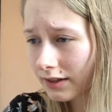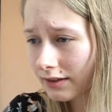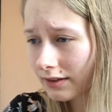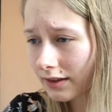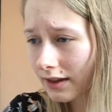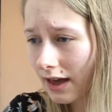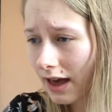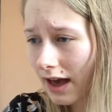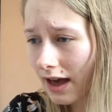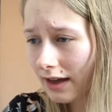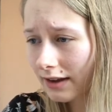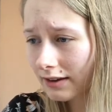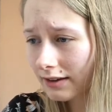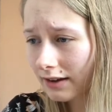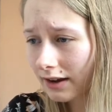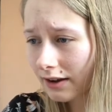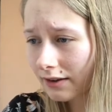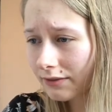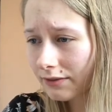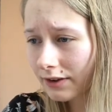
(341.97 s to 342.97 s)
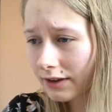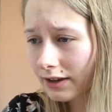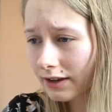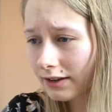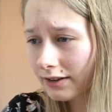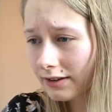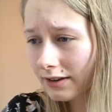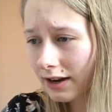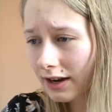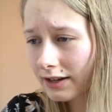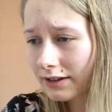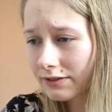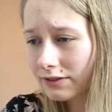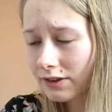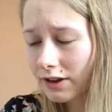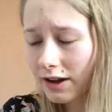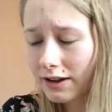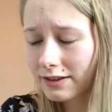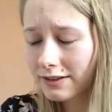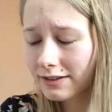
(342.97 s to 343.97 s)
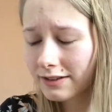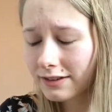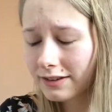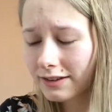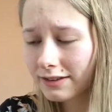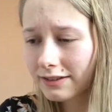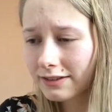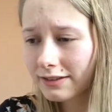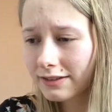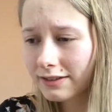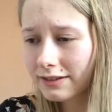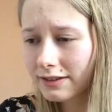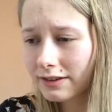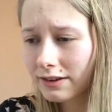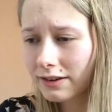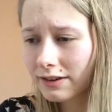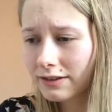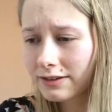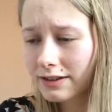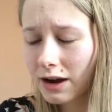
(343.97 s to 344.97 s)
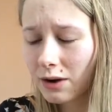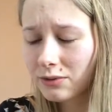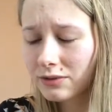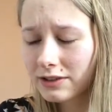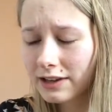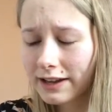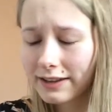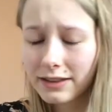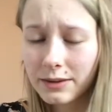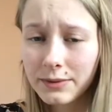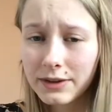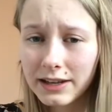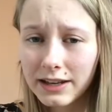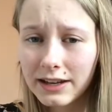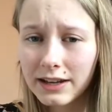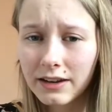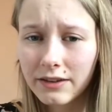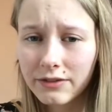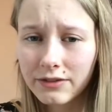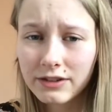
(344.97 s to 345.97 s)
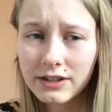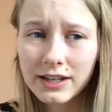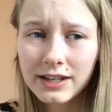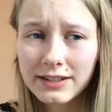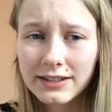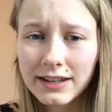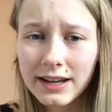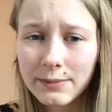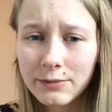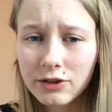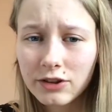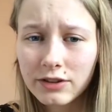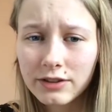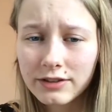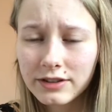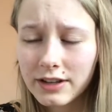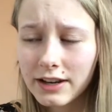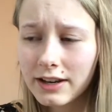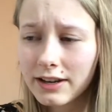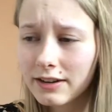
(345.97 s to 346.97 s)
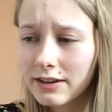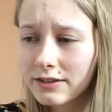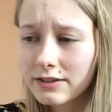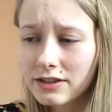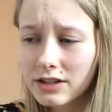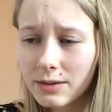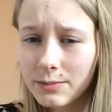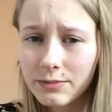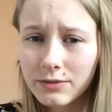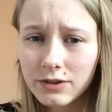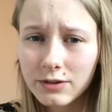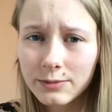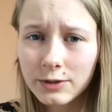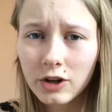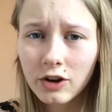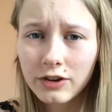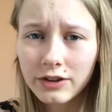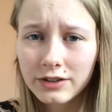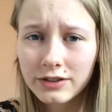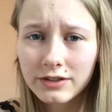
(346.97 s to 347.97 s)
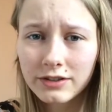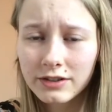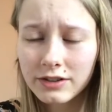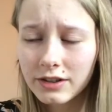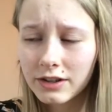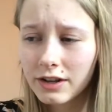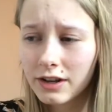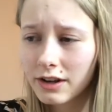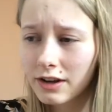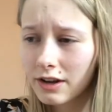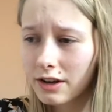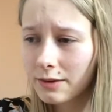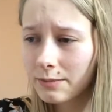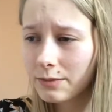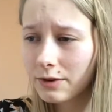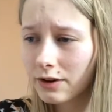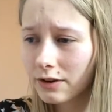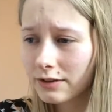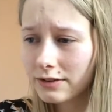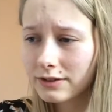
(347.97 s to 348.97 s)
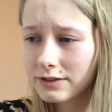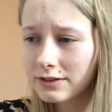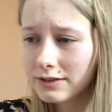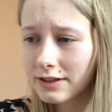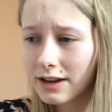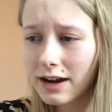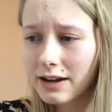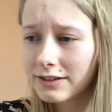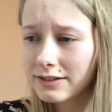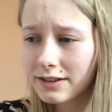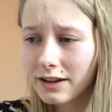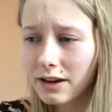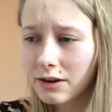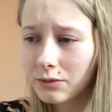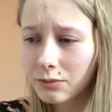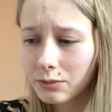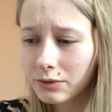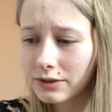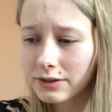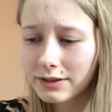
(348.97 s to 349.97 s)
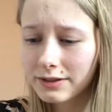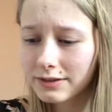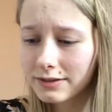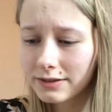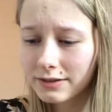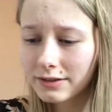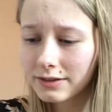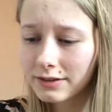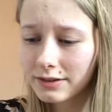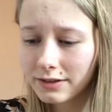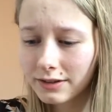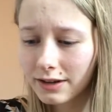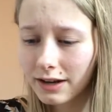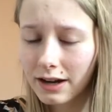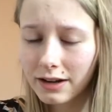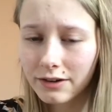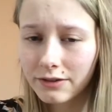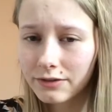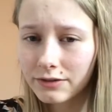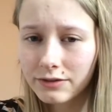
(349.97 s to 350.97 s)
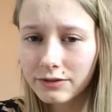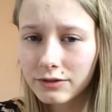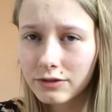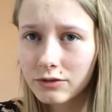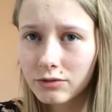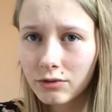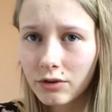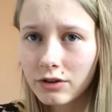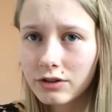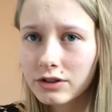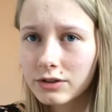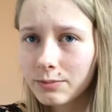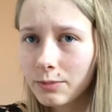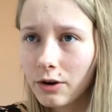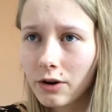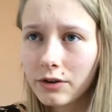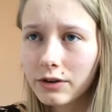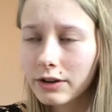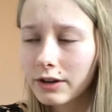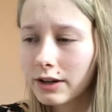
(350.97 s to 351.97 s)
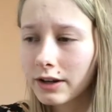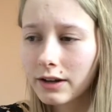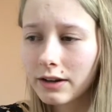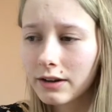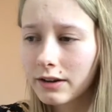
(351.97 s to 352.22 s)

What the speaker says: And I think it kind of sounds like the beginning of a dictatorship, to be honest, because it starts out with this kind of trust bonding,